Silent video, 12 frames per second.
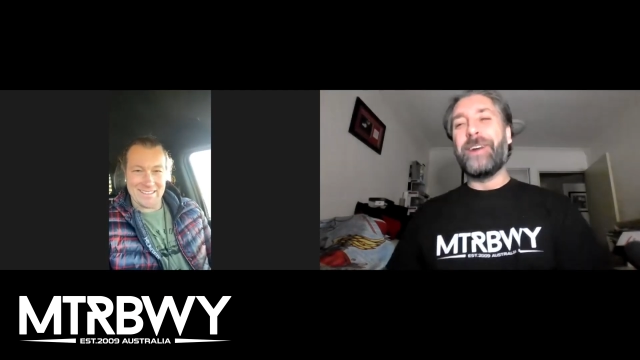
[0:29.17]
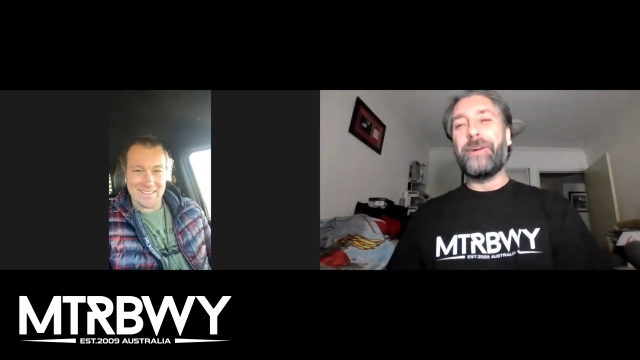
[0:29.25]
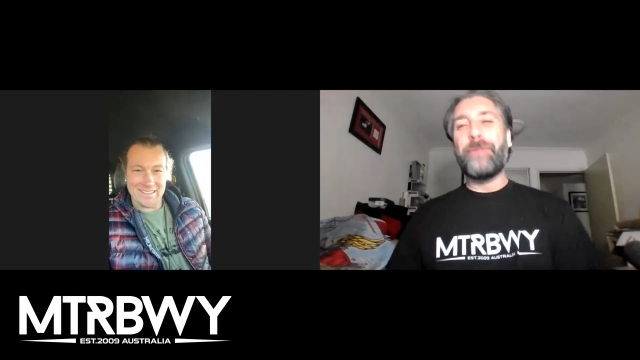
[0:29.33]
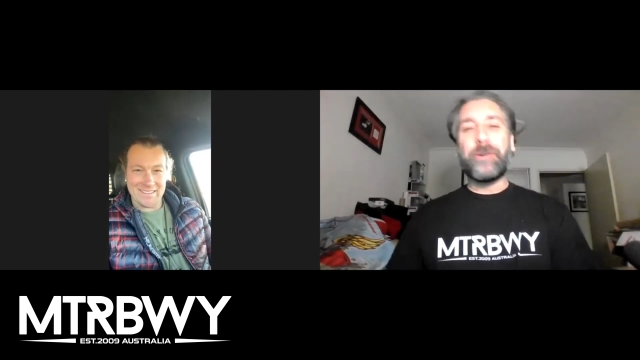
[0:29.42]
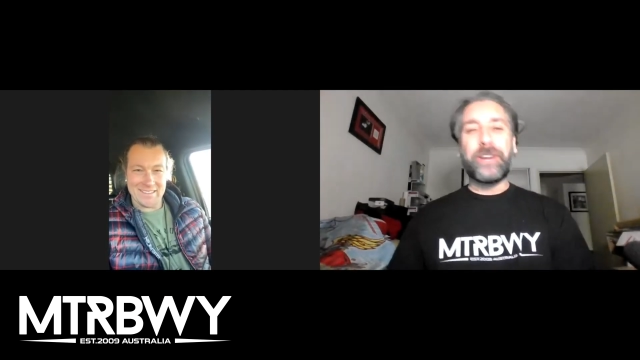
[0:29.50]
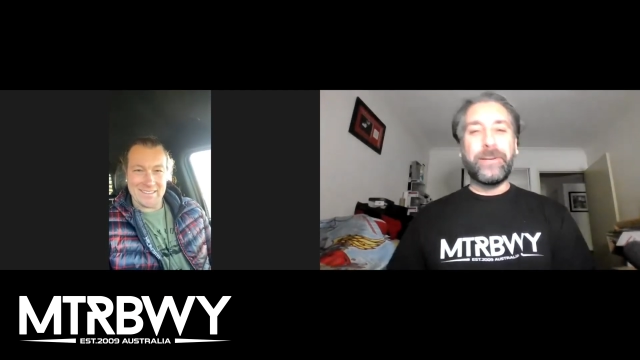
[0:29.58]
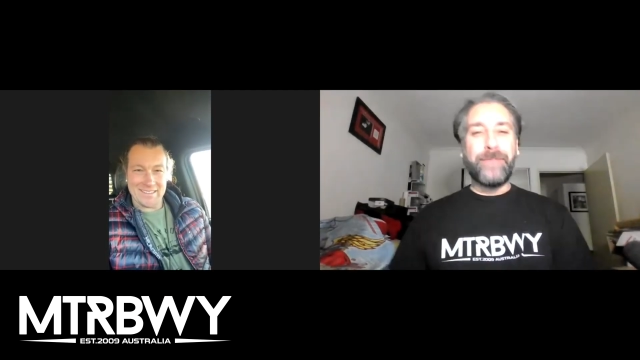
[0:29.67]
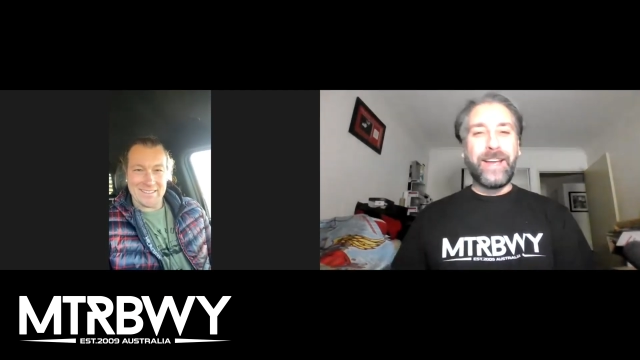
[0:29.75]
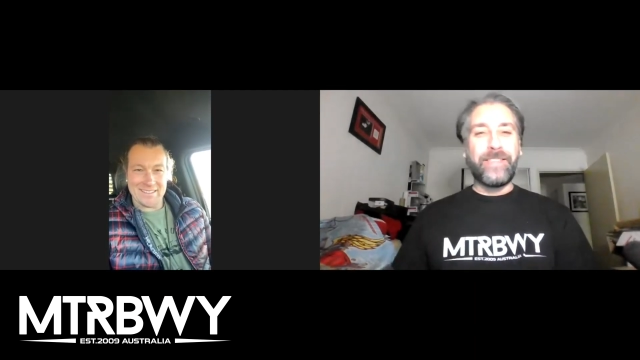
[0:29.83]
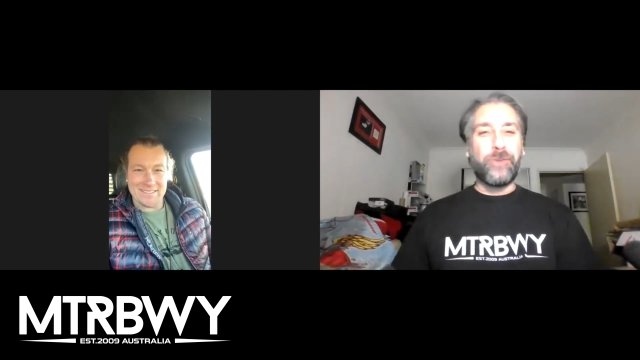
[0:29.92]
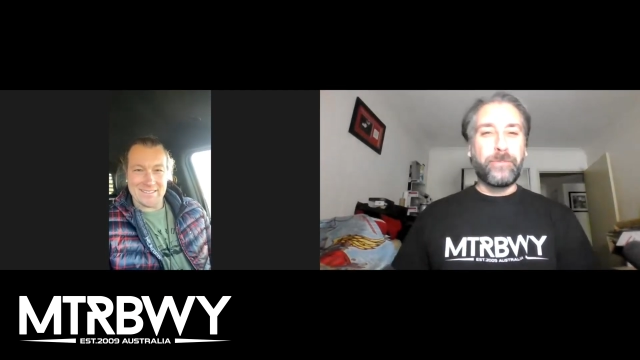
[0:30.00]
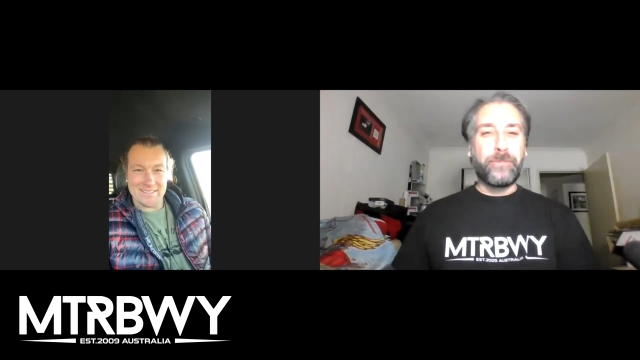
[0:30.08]
Speaker 1: well, welcome to
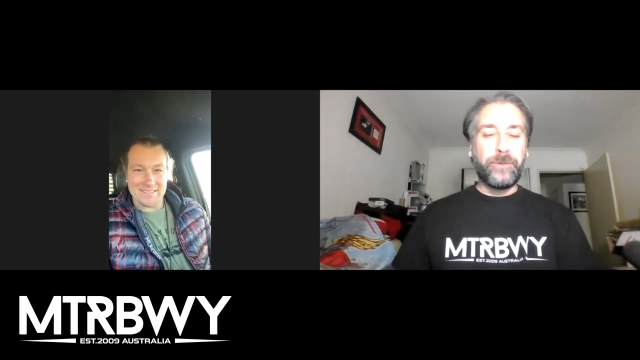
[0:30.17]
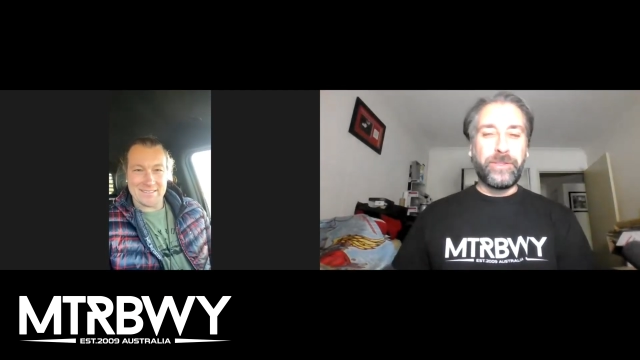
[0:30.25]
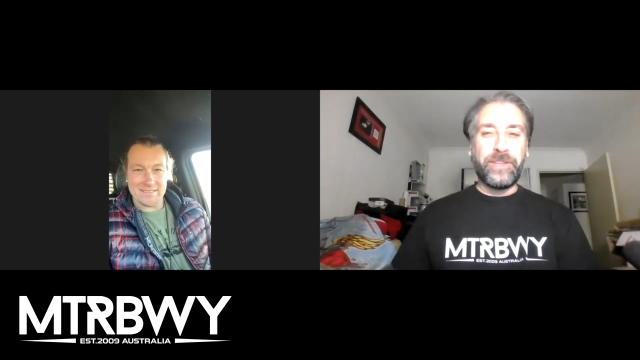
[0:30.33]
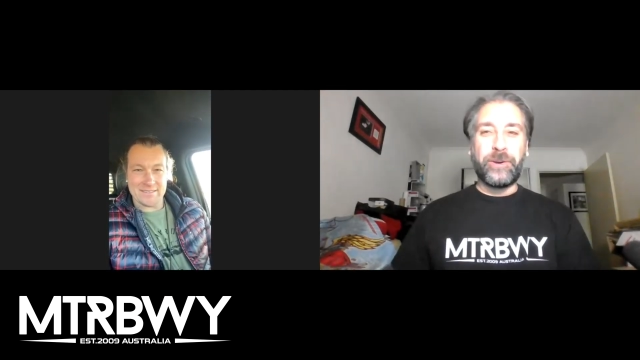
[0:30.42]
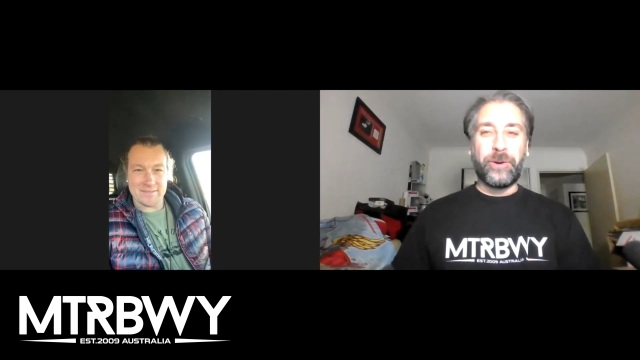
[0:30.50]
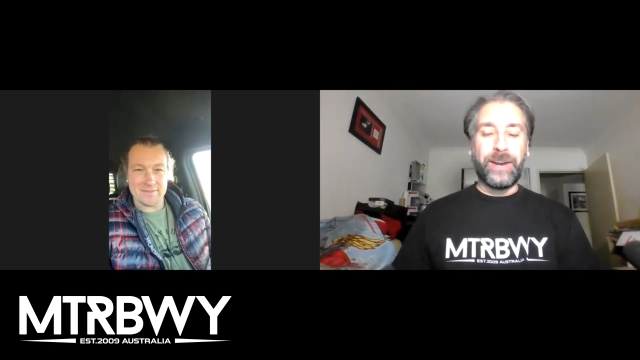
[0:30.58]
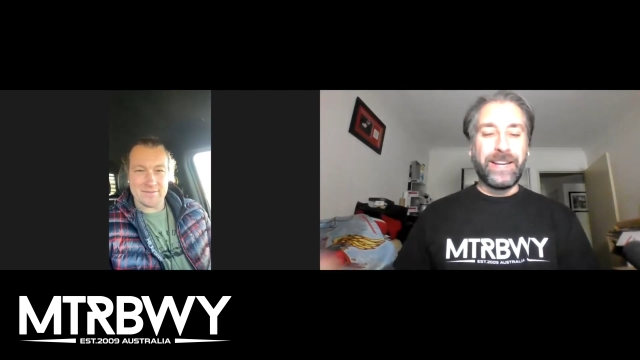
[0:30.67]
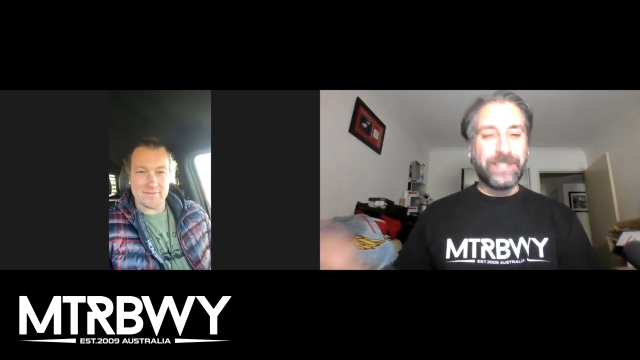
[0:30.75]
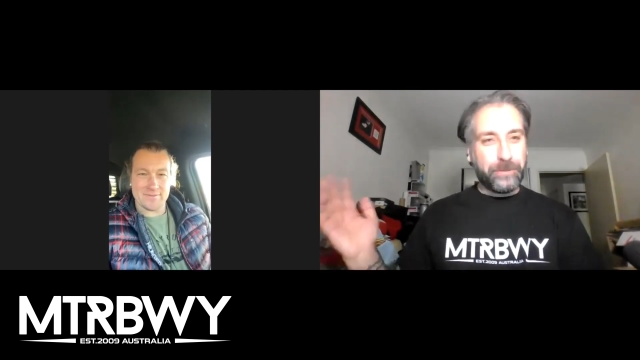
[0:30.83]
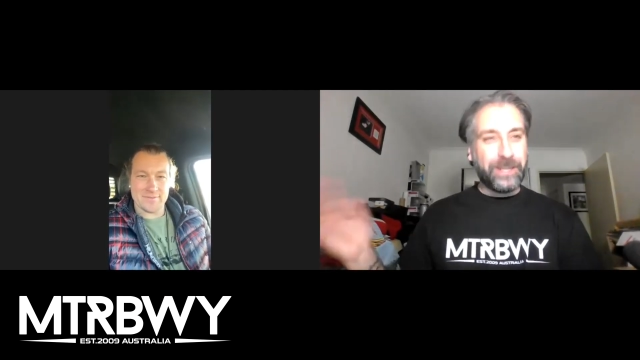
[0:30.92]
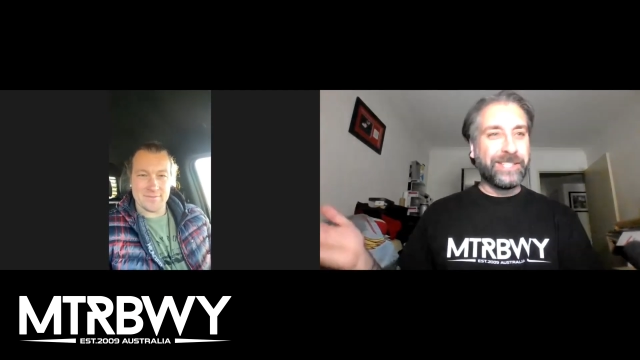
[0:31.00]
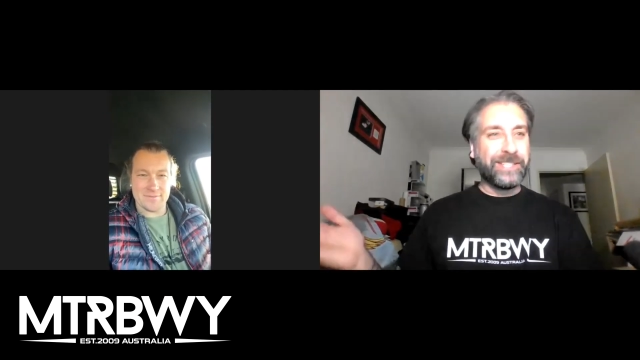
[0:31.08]
May the Rock be with you, Cory.
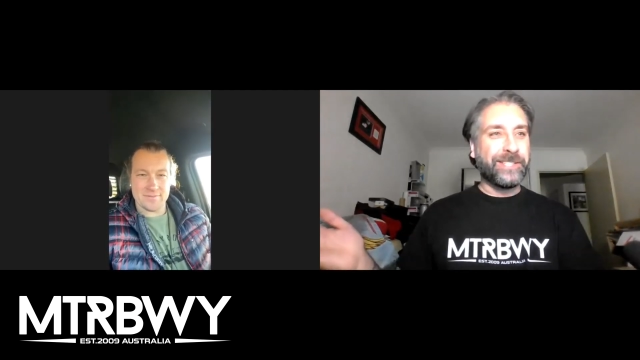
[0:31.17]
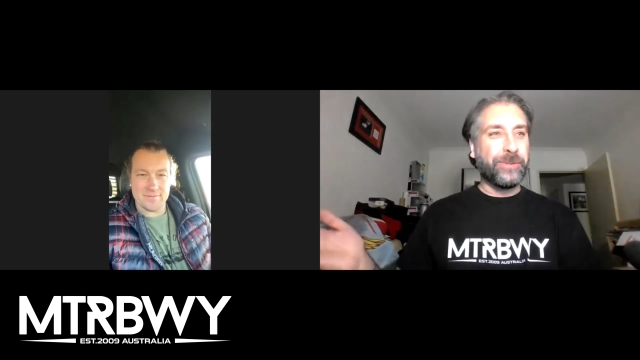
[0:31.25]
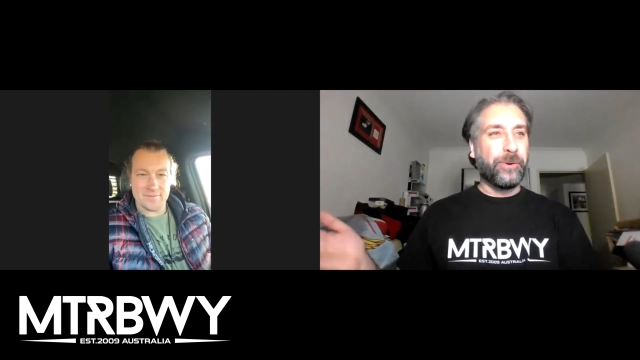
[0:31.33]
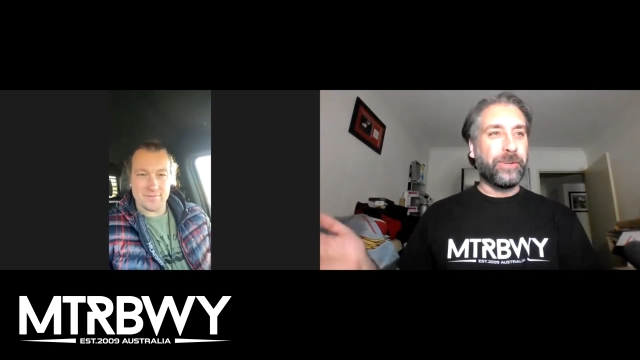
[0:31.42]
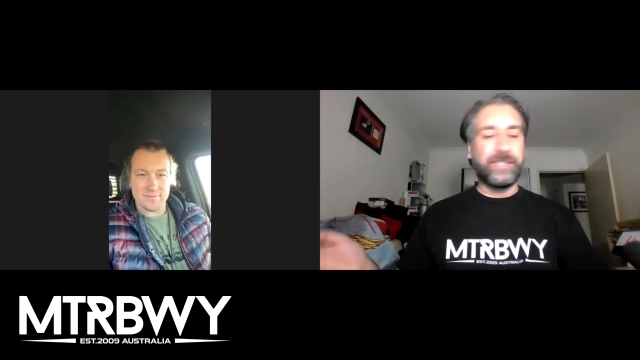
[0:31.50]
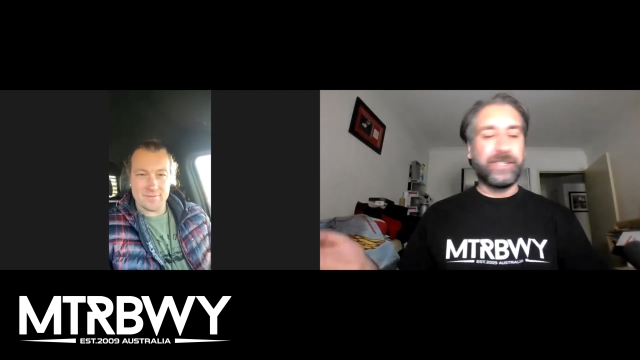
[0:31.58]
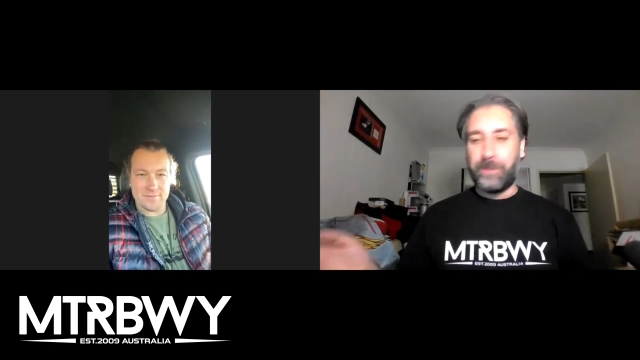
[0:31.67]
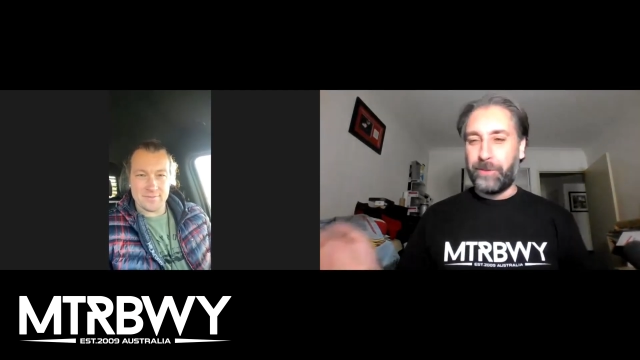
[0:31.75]
It's a pleasure to talk to